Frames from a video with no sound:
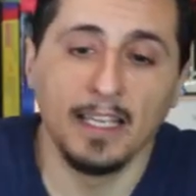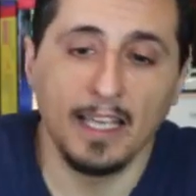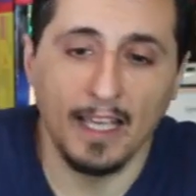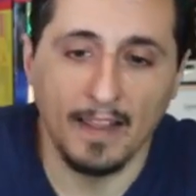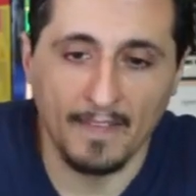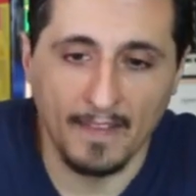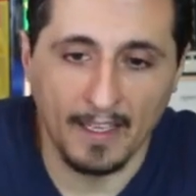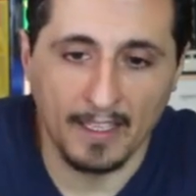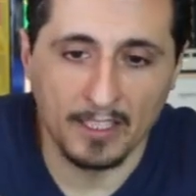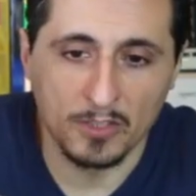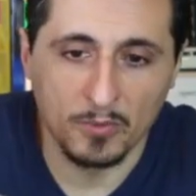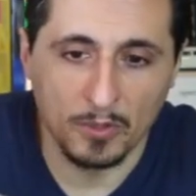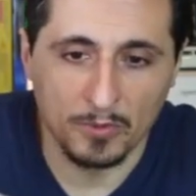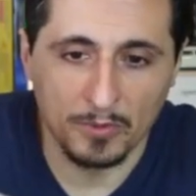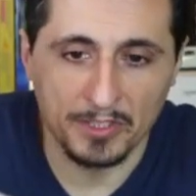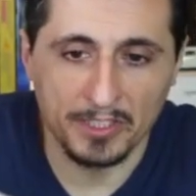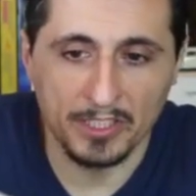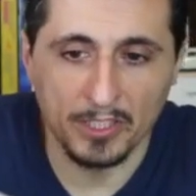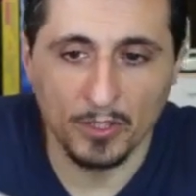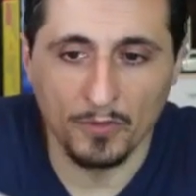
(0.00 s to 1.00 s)
And that is what
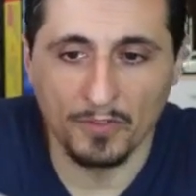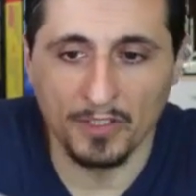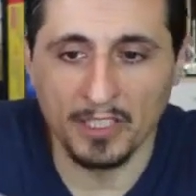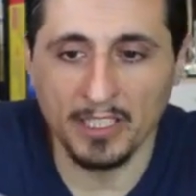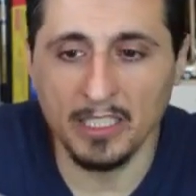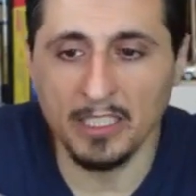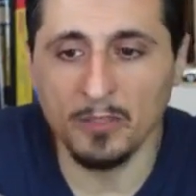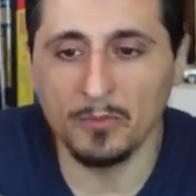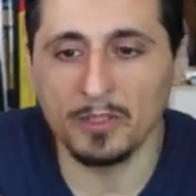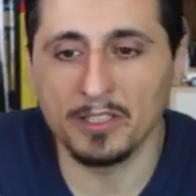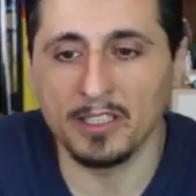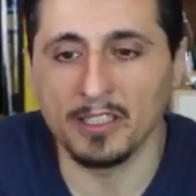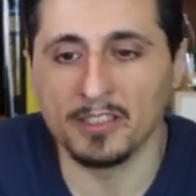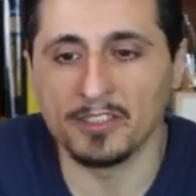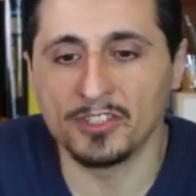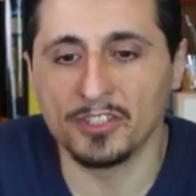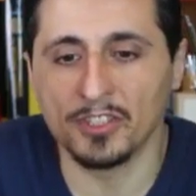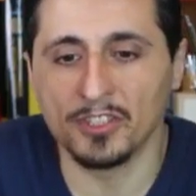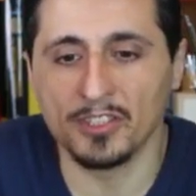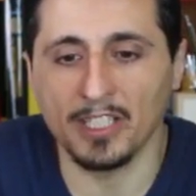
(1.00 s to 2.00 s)
we see over here with the
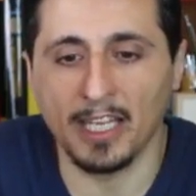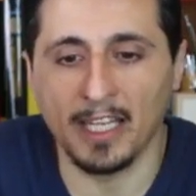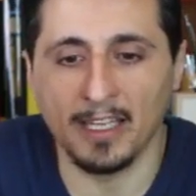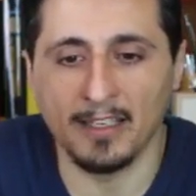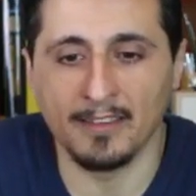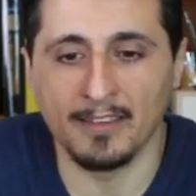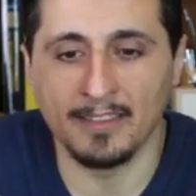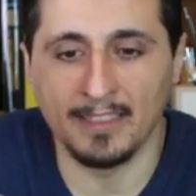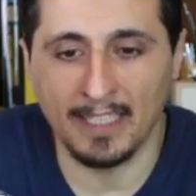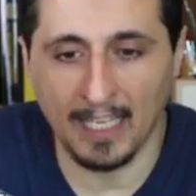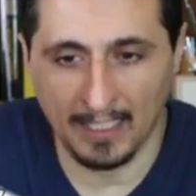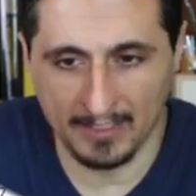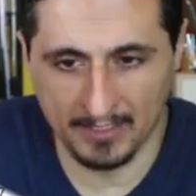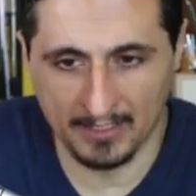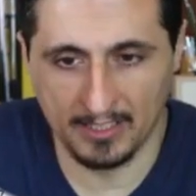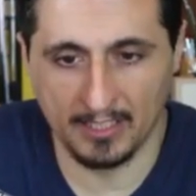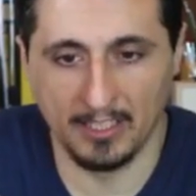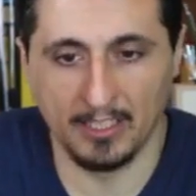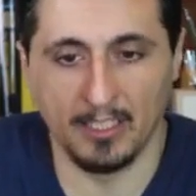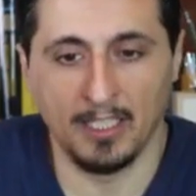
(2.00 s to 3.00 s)
insert and
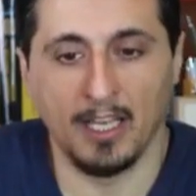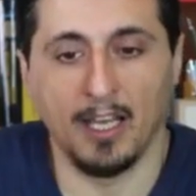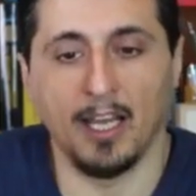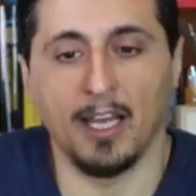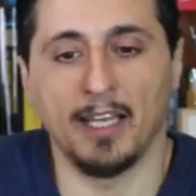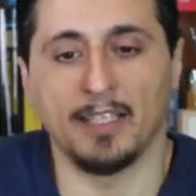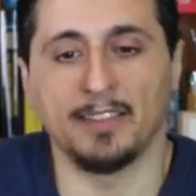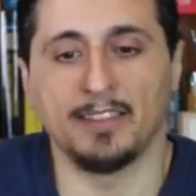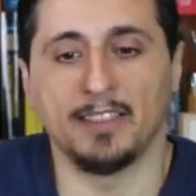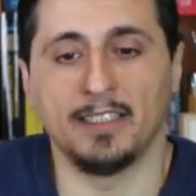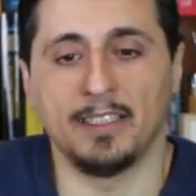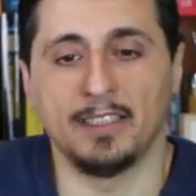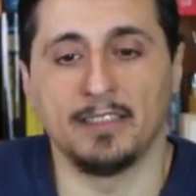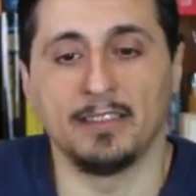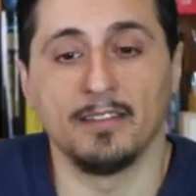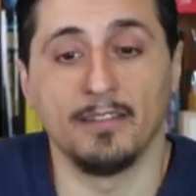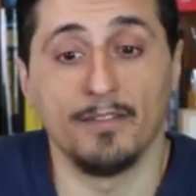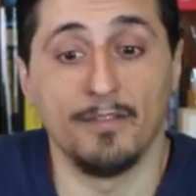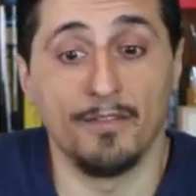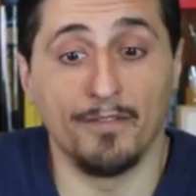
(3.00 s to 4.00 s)
get
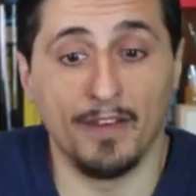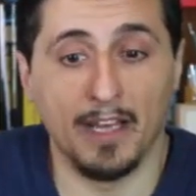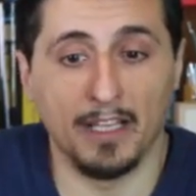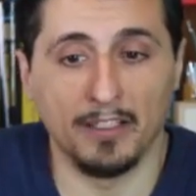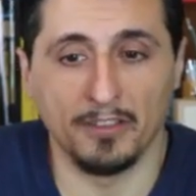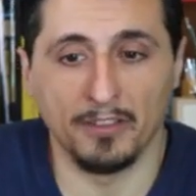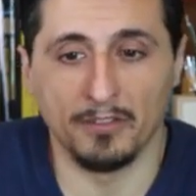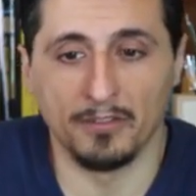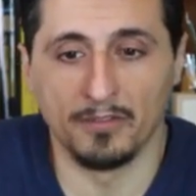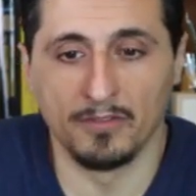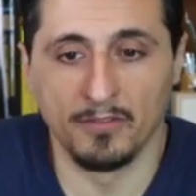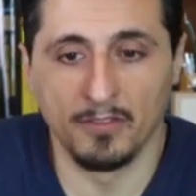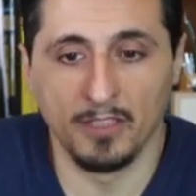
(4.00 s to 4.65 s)
ID value.